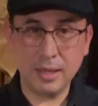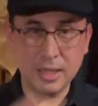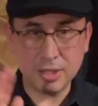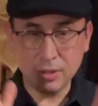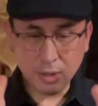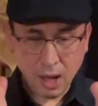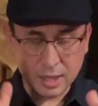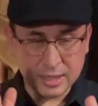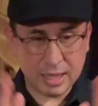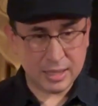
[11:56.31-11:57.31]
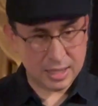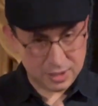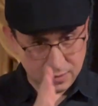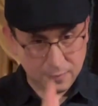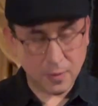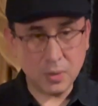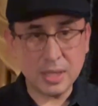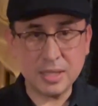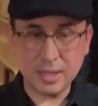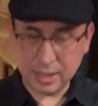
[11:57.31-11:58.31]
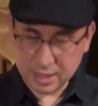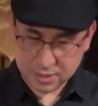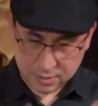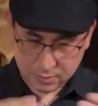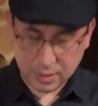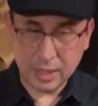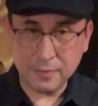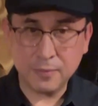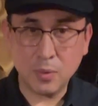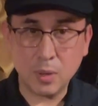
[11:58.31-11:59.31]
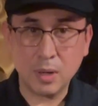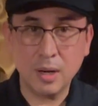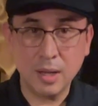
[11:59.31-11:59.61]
Gets you locked in, gets you focused, and gets you ready for